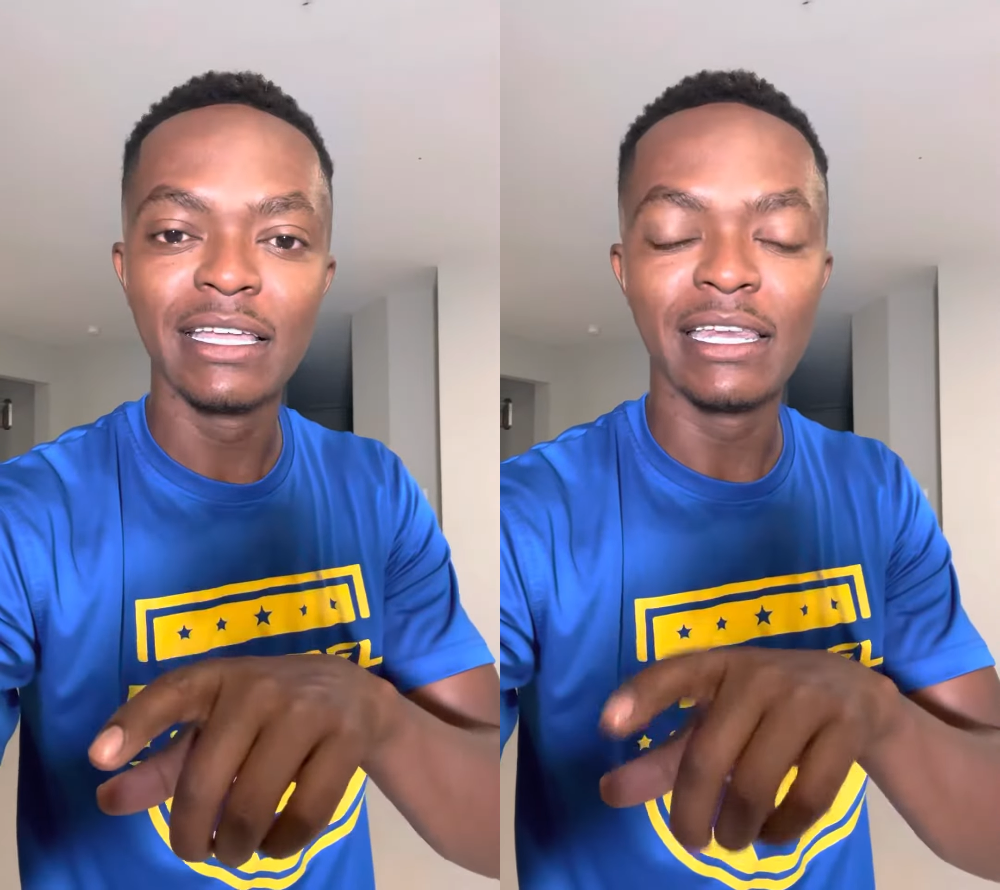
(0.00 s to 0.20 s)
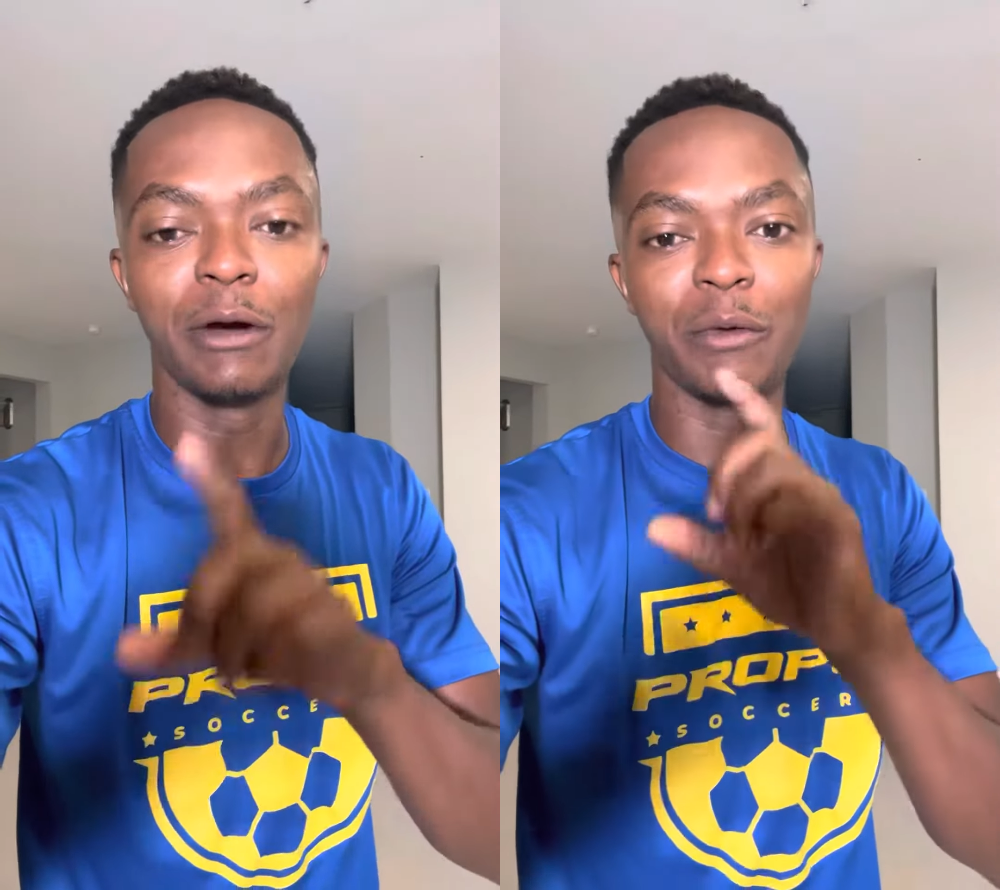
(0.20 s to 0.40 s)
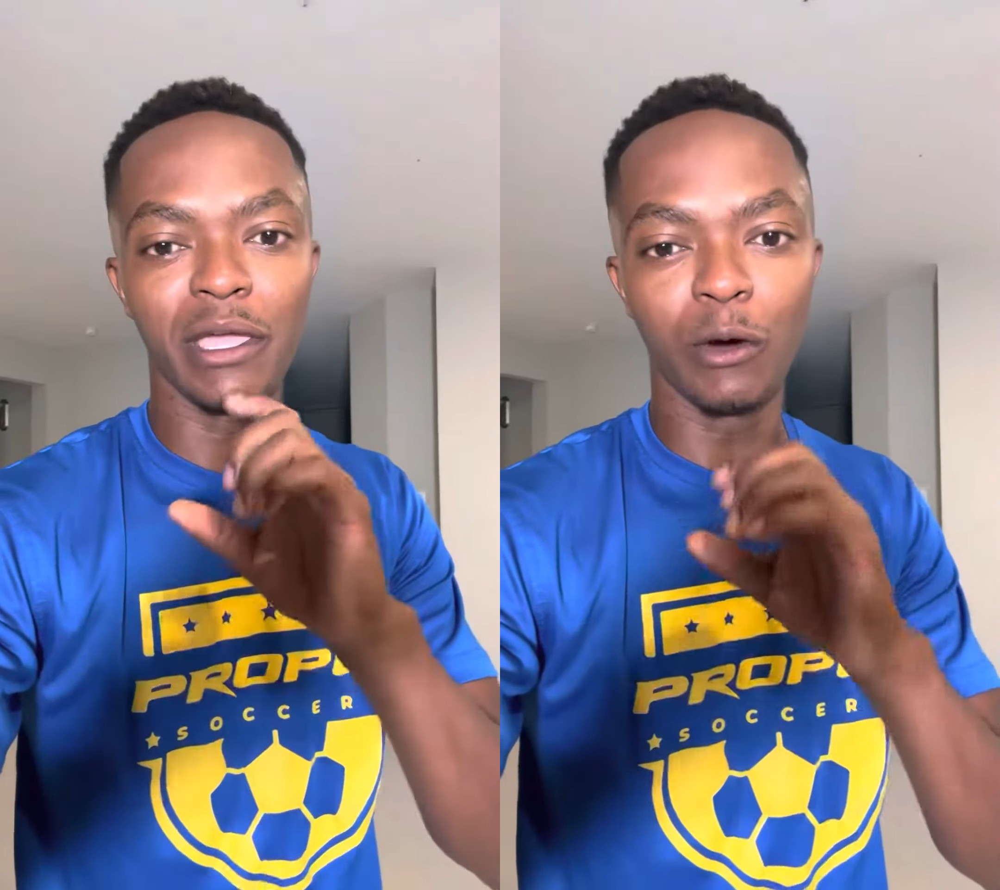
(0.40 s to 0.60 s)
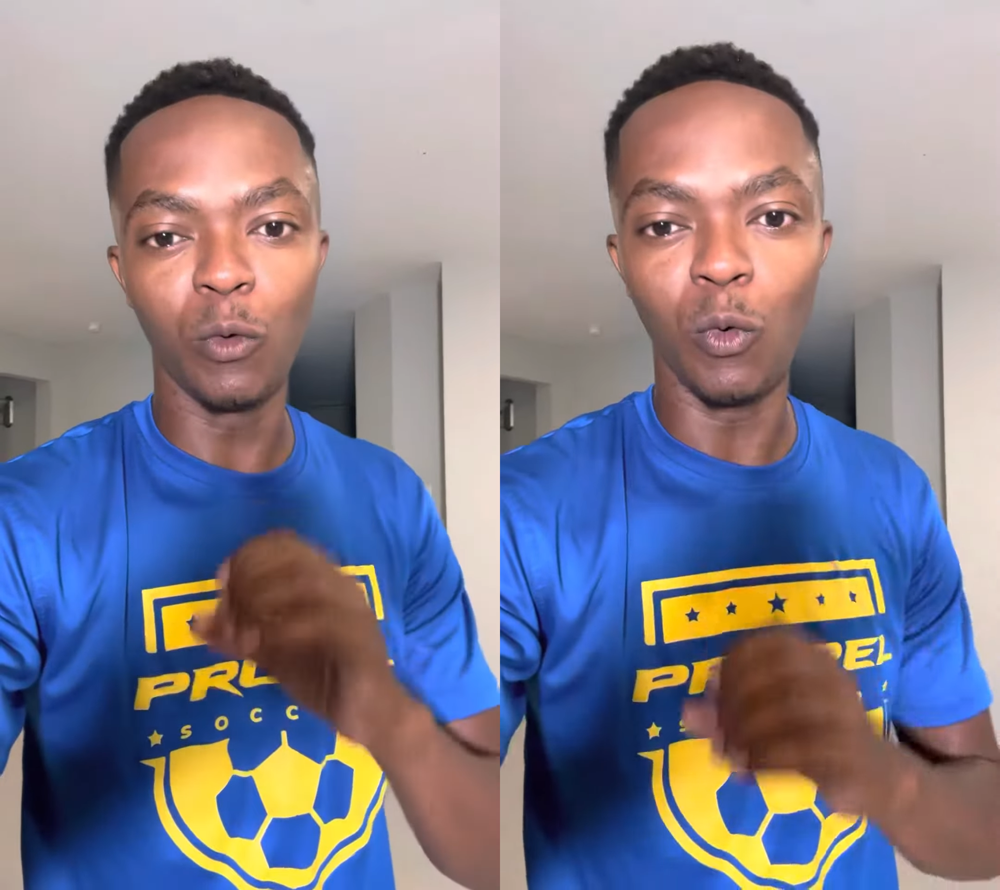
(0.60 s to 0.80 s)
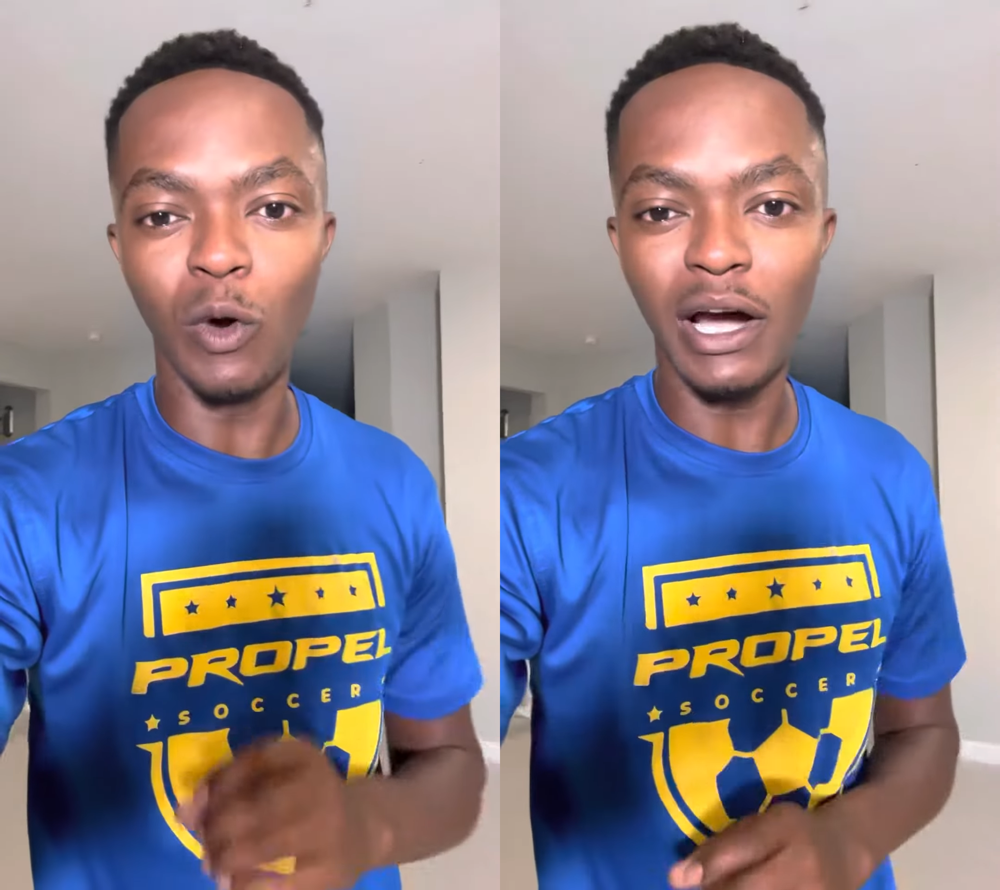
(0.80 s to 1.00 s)
Now we are
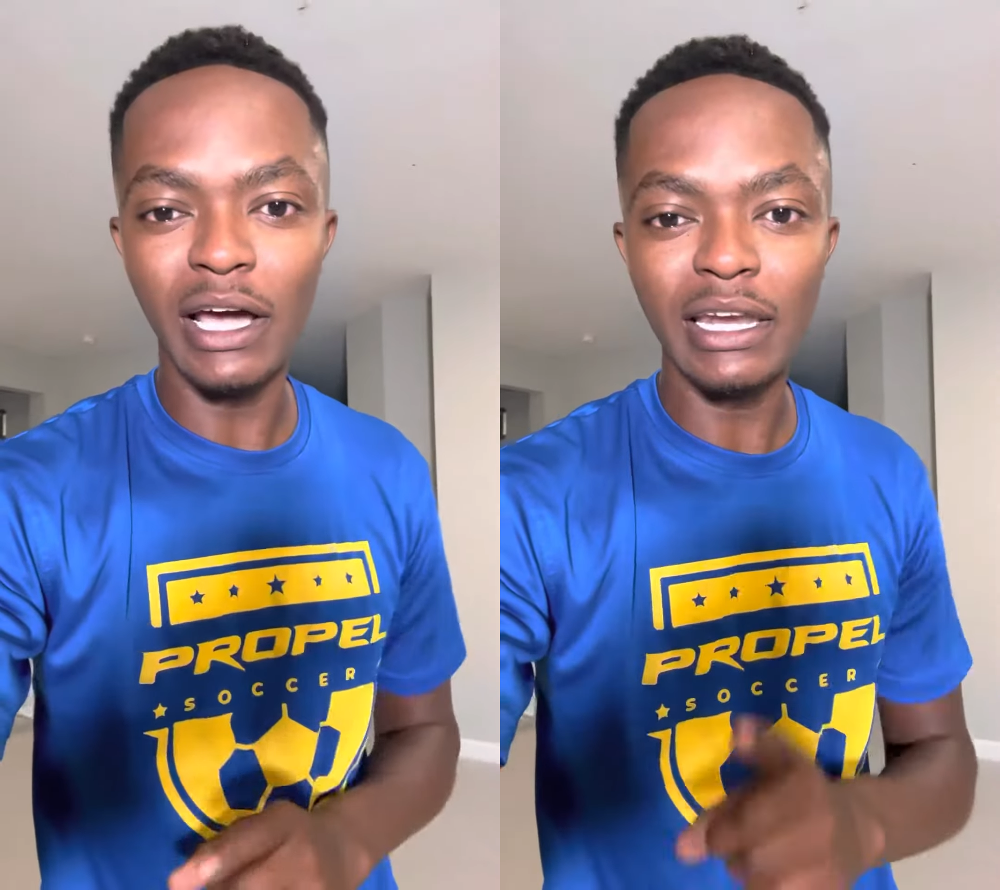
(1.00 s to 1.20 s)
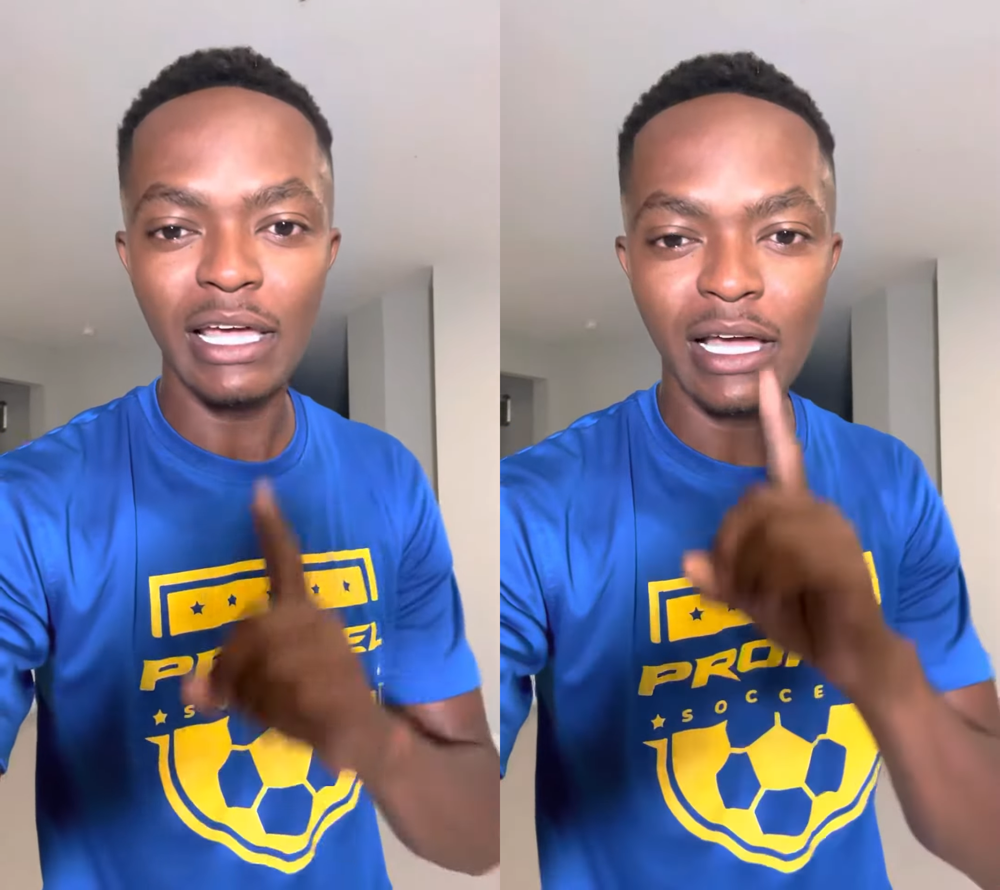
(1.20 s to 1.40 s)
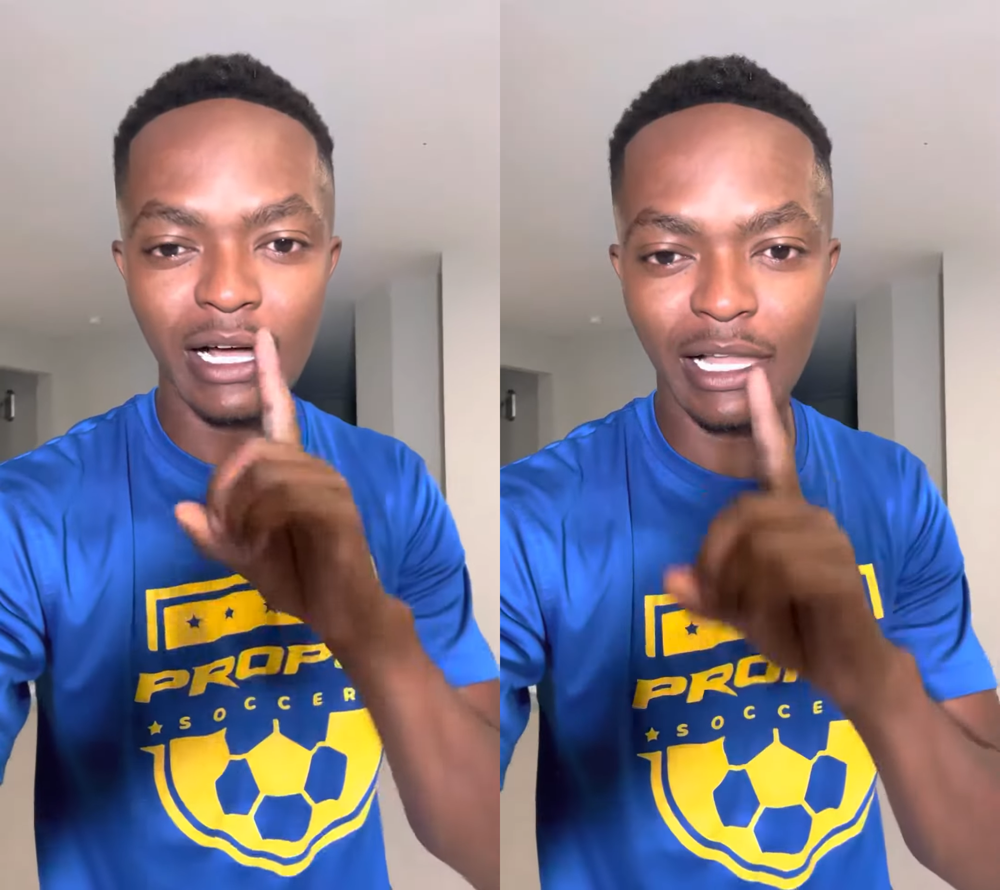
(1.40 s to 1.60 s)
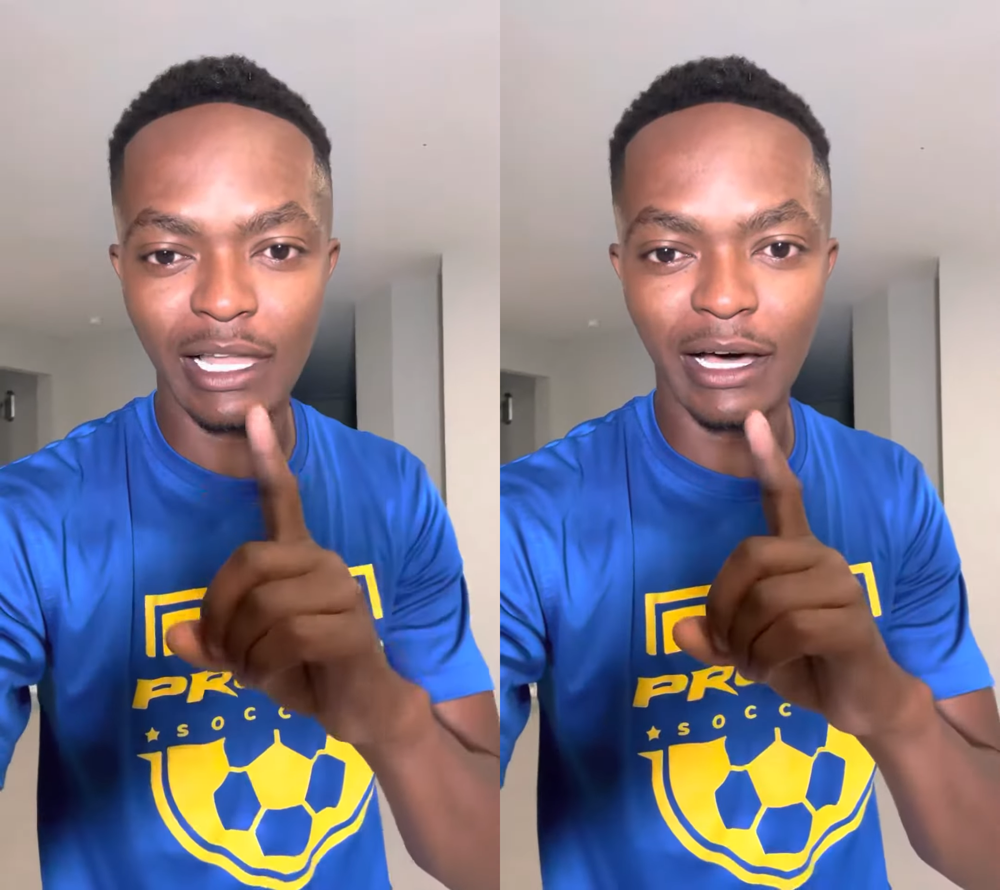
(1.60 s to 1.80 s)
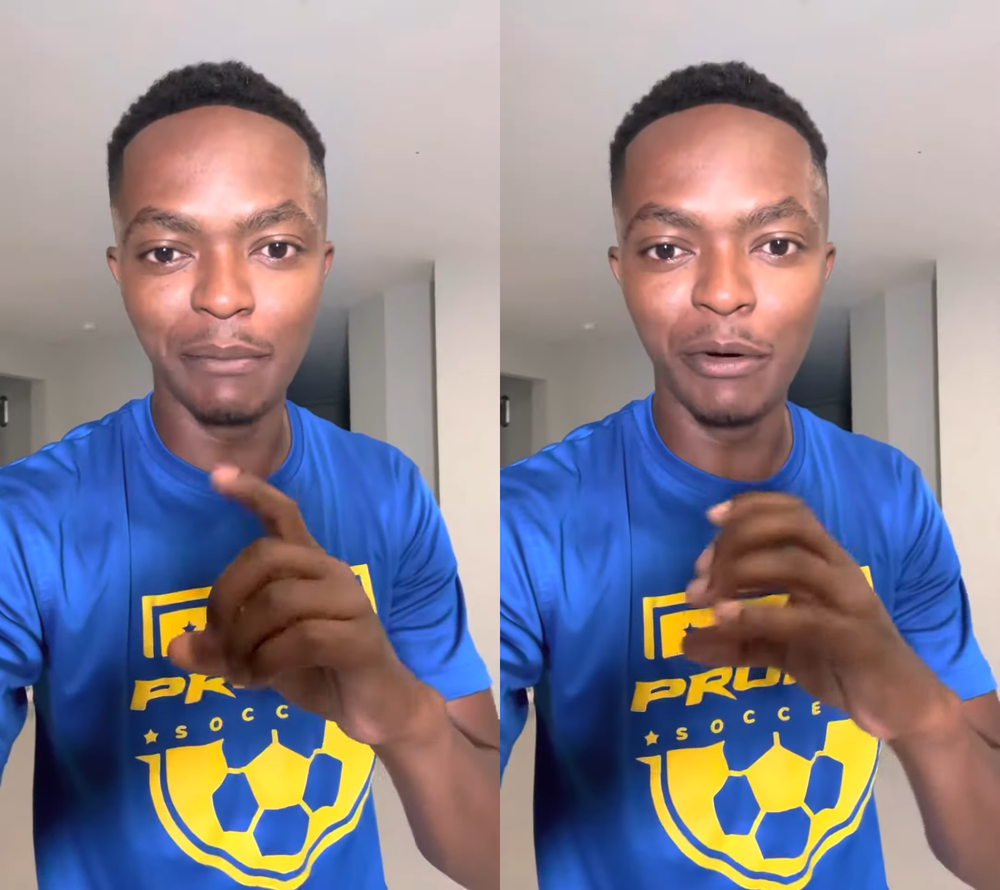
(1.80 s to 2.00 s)
one
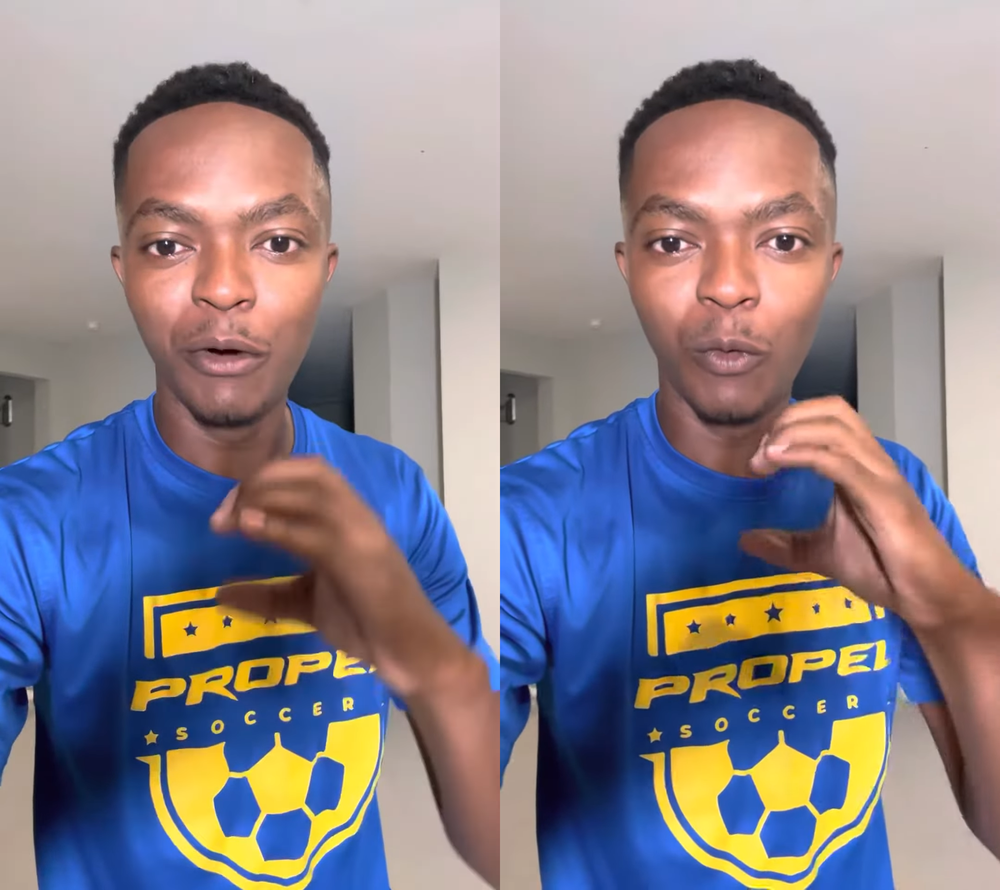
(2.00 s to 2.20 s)
club,